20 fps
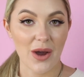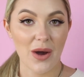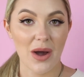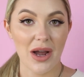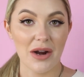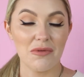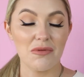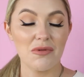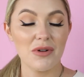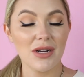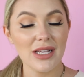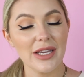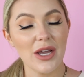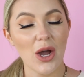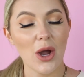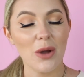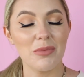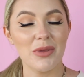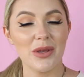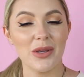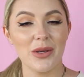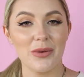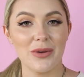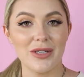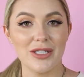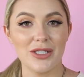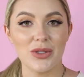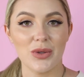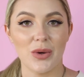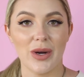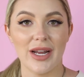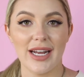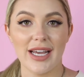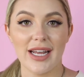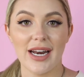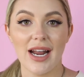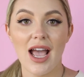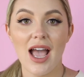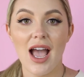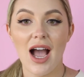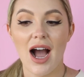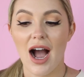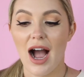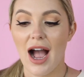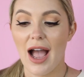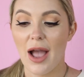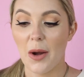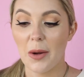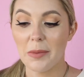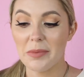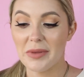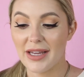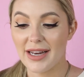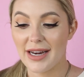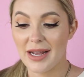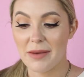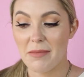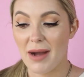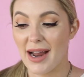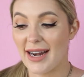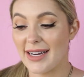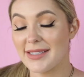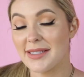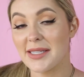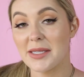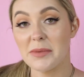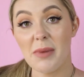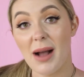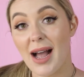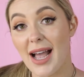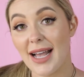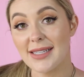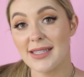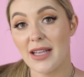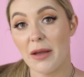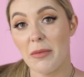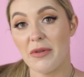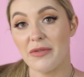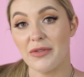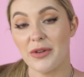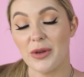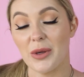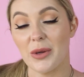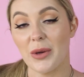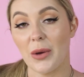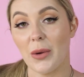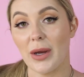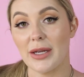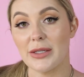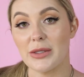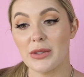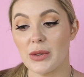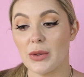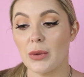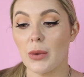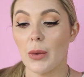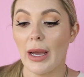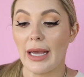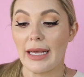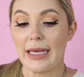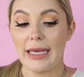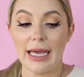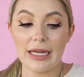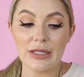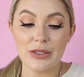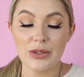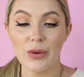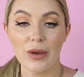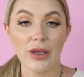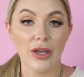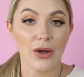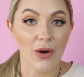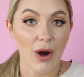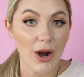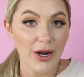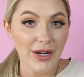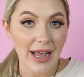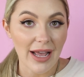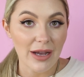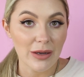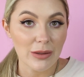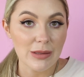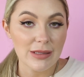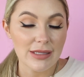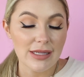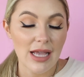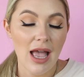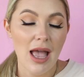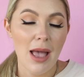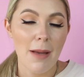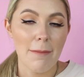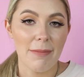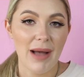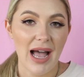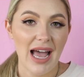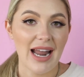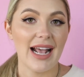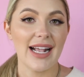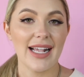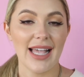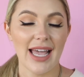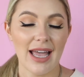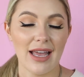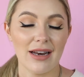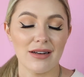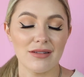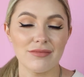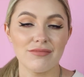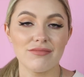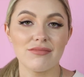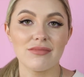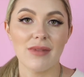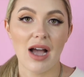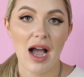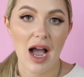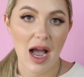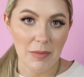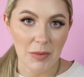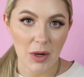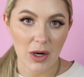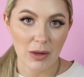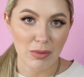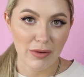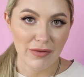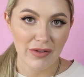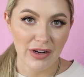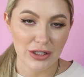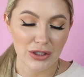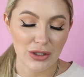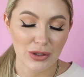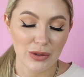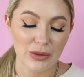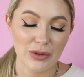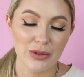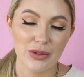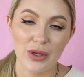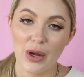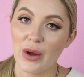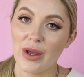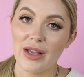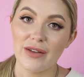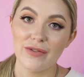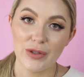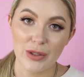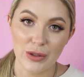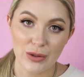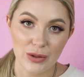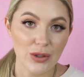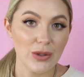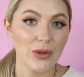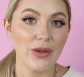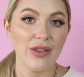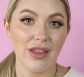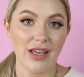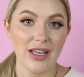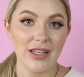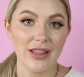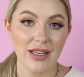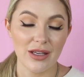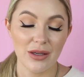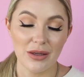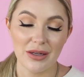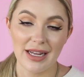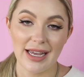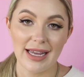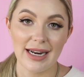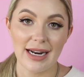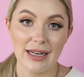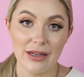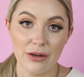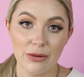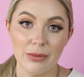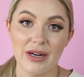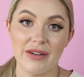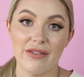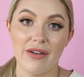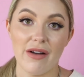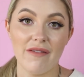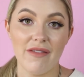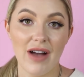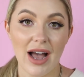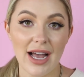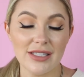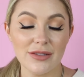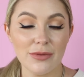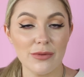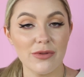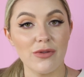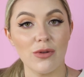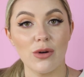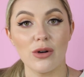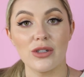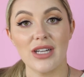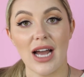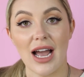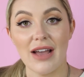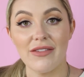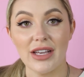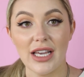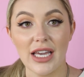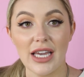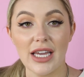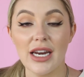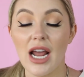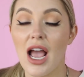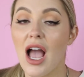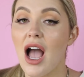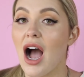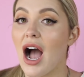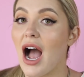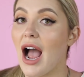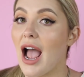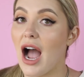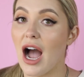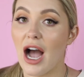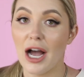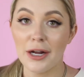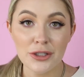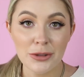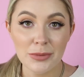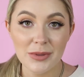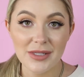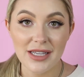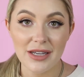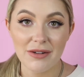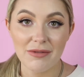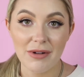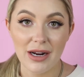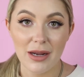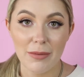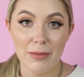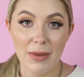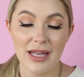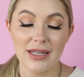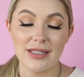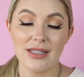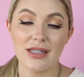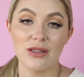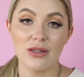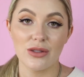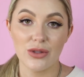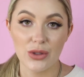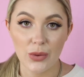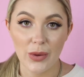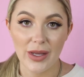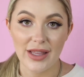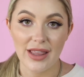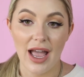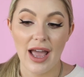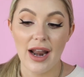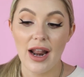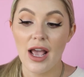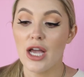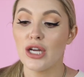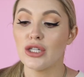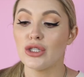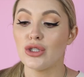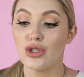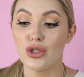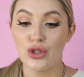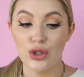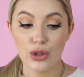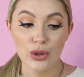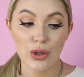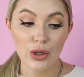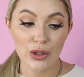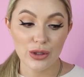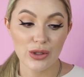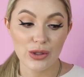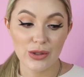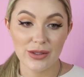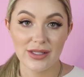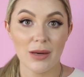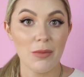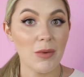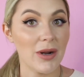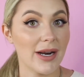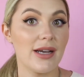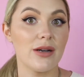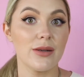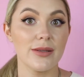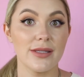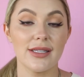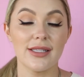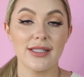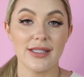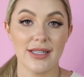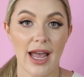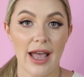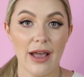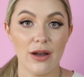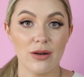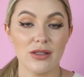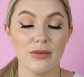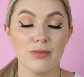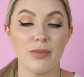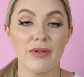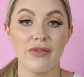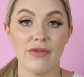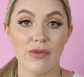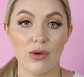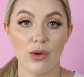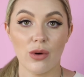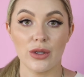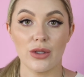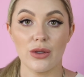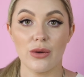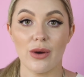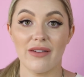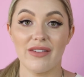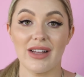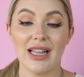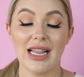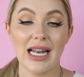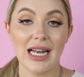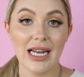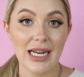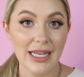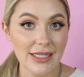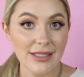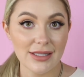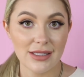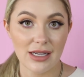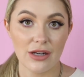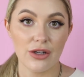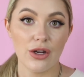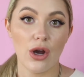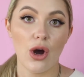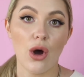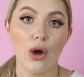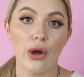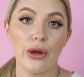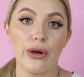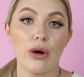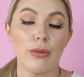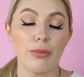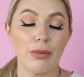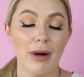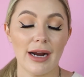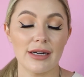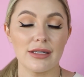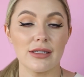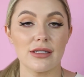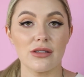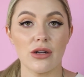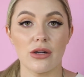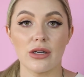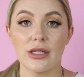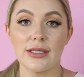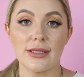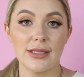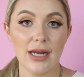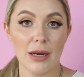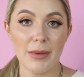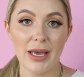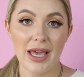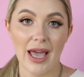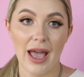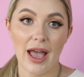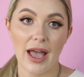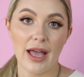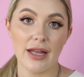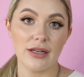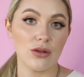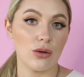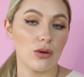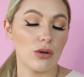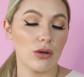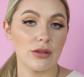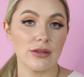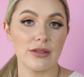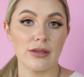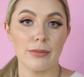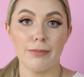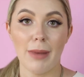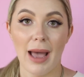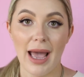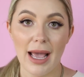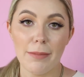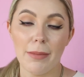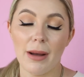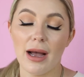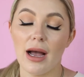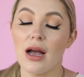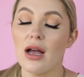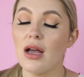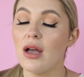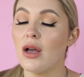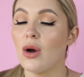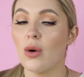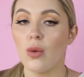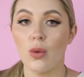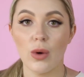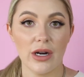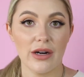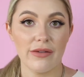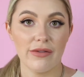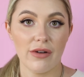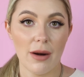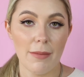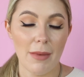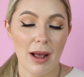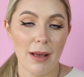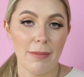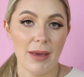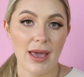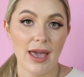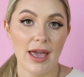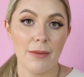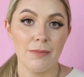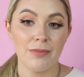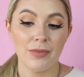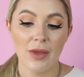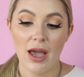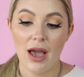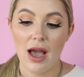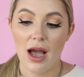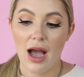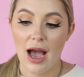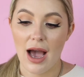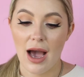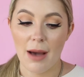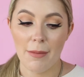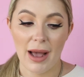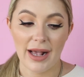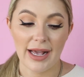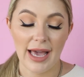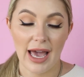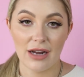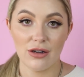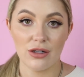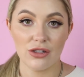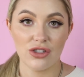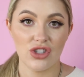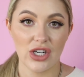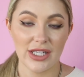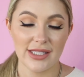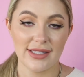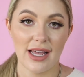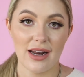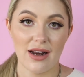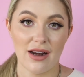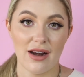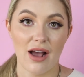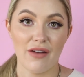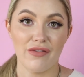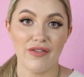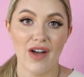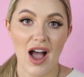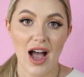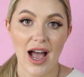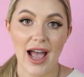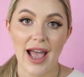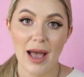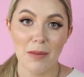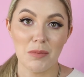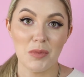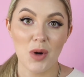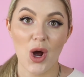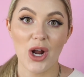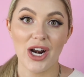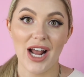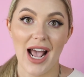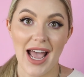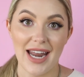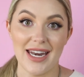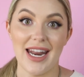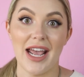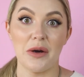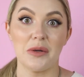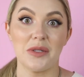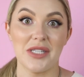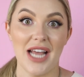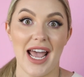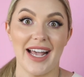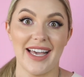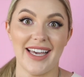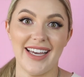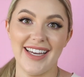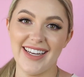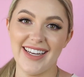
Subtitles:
I really hope that you enjoyed it. I hope that it might inspire some of you to get doing your own nails, but again, I'm not a professional, so if you do think that you need a little bit of advice before diving in, I 100% recommend doing that. Do not do someone else's nails before you have at least done your own or practiced on a dummy hand or on some paper, whatever it might be. I cannot stress that enough. I am not a nail tech.